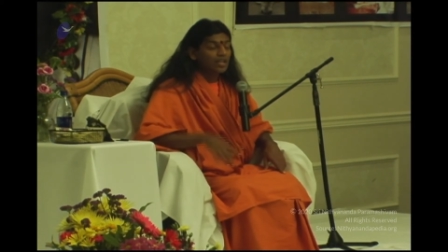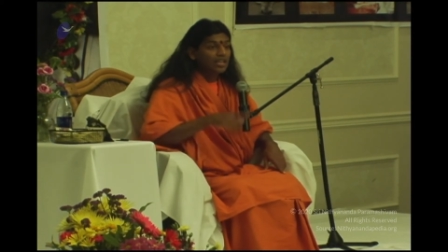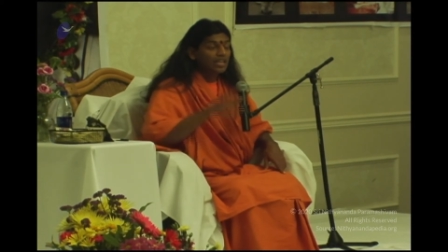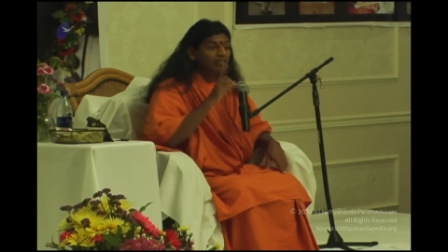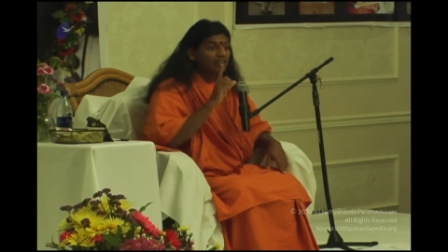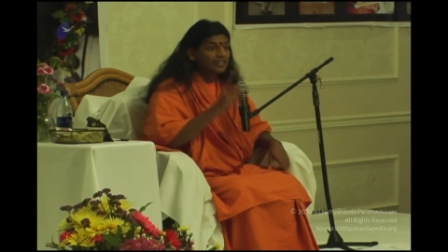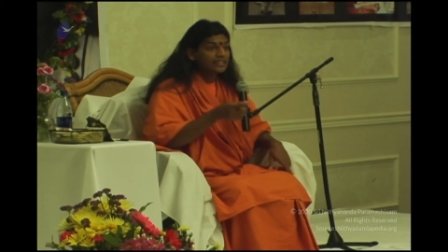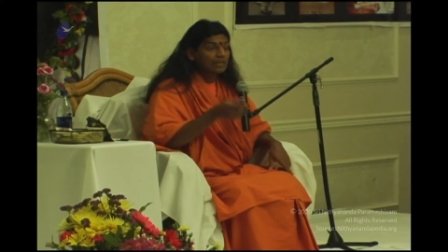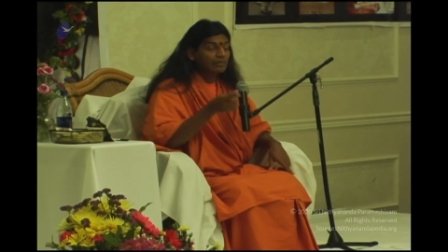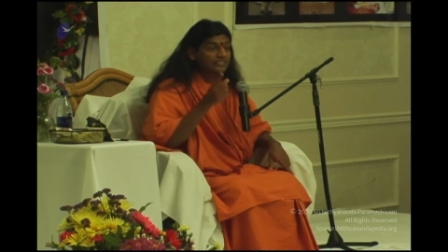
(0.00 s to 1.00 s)
Even at the
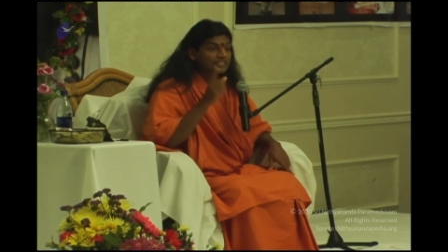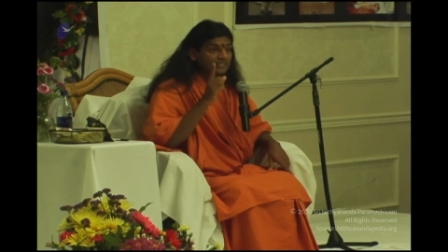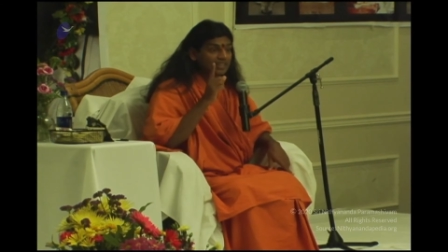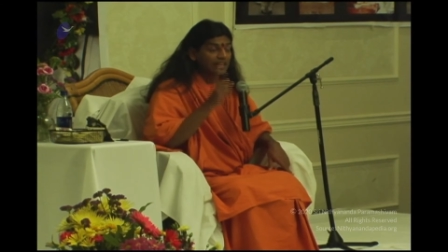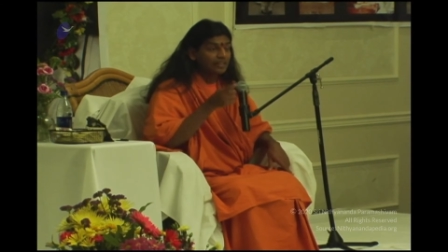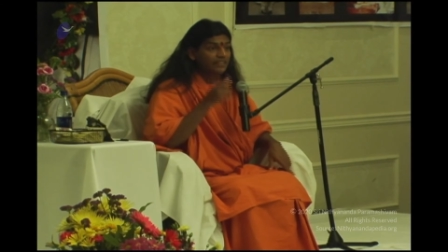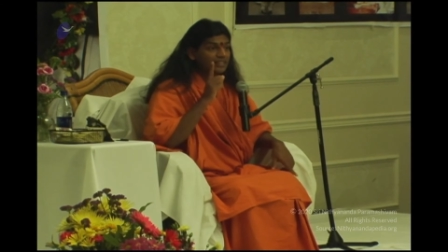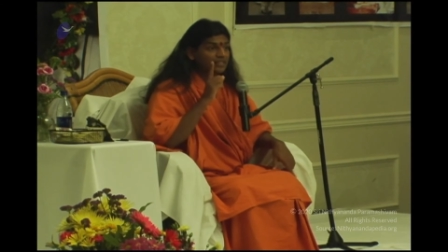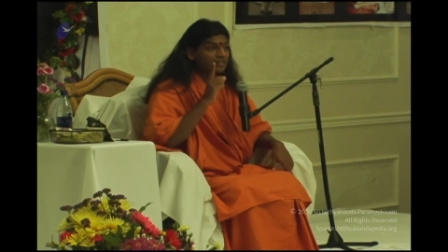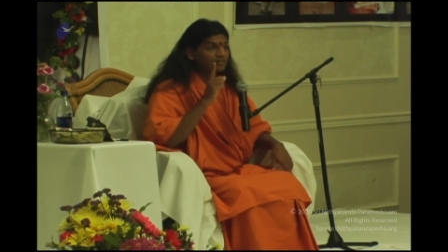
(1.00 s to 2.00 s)
time of
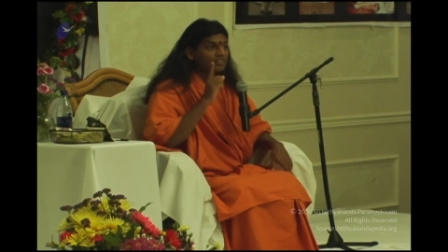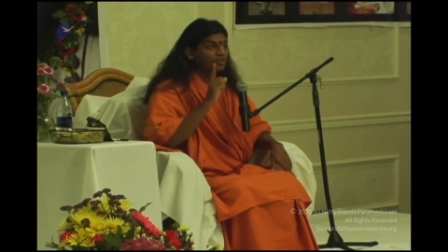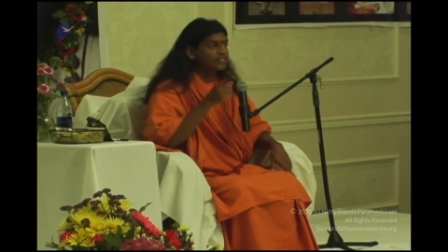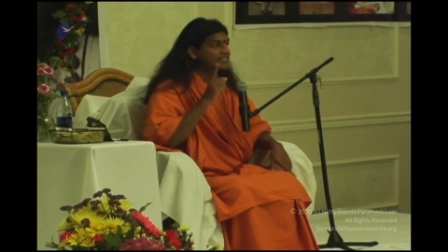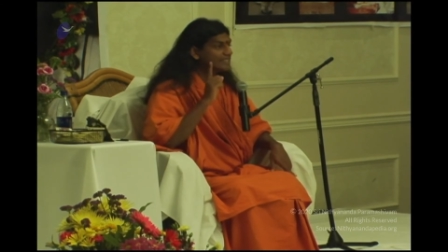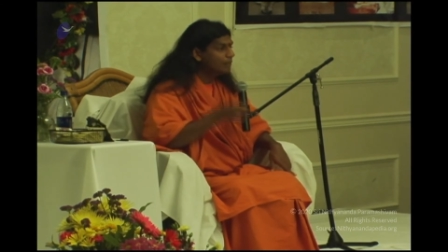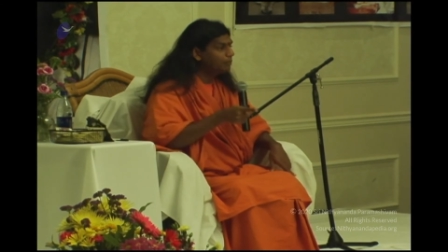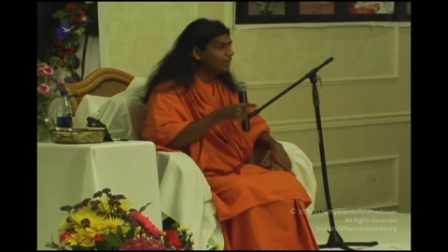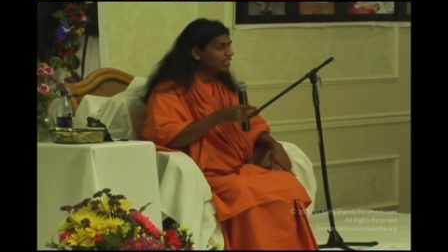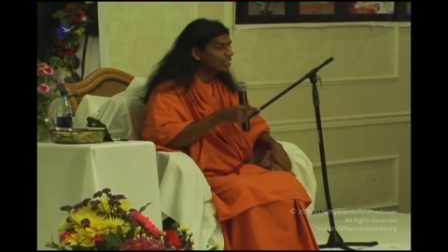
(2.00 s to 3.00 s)
when you are
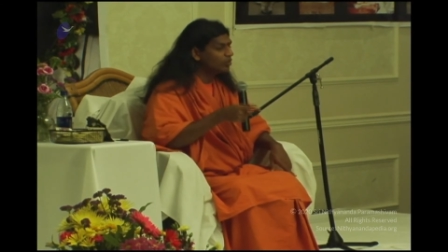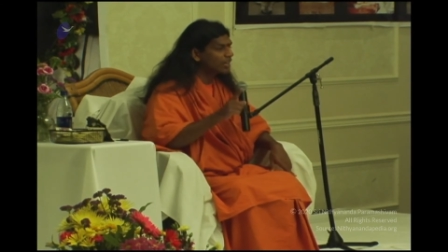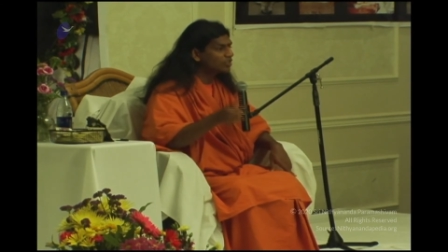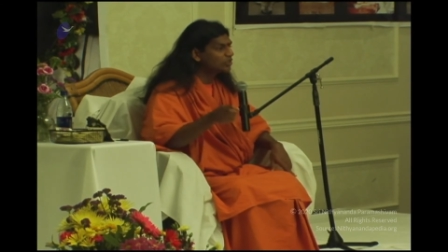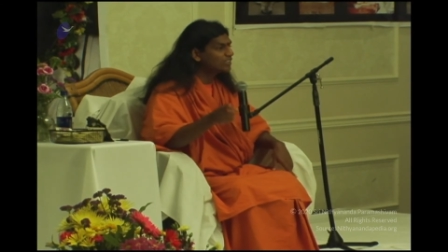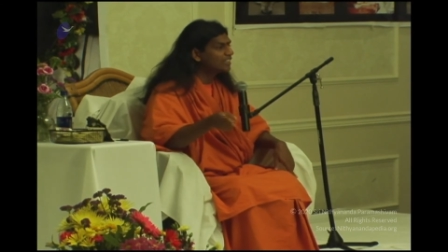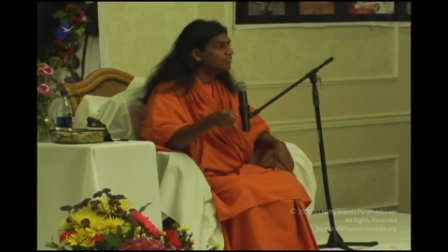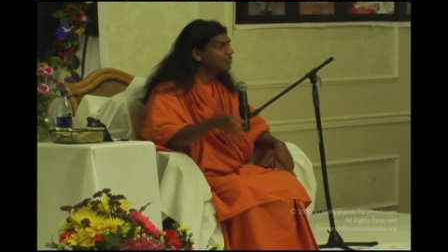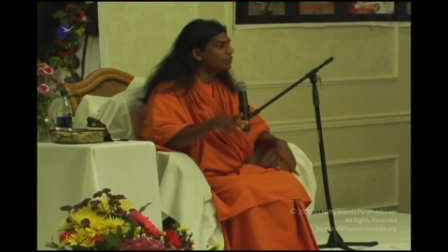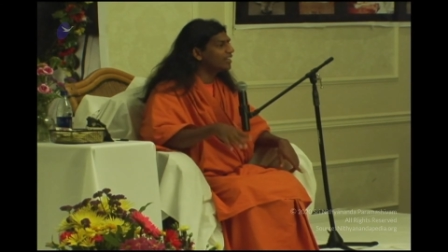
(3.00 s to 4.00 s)
sleeping, you are associated
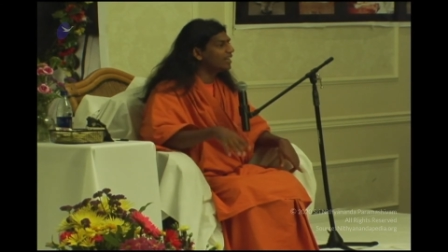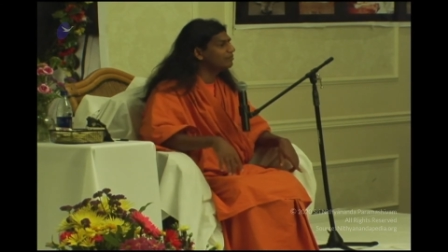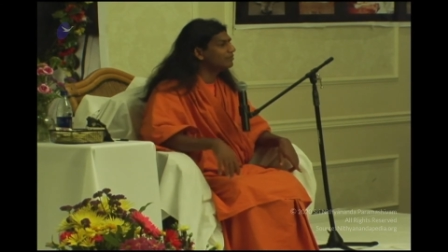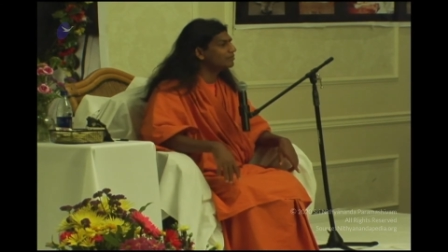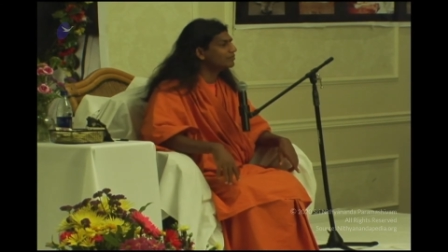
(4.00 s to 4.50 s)
with your name.